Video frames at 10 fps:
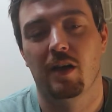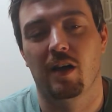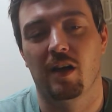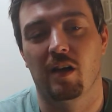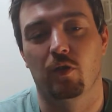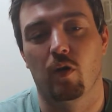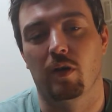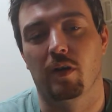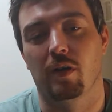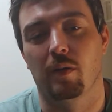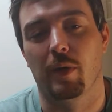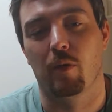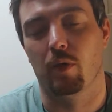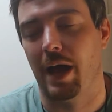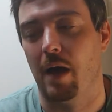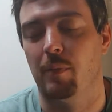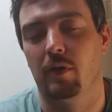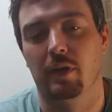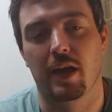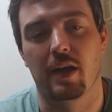talking about what
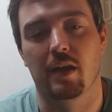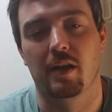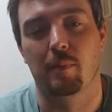happened with kid,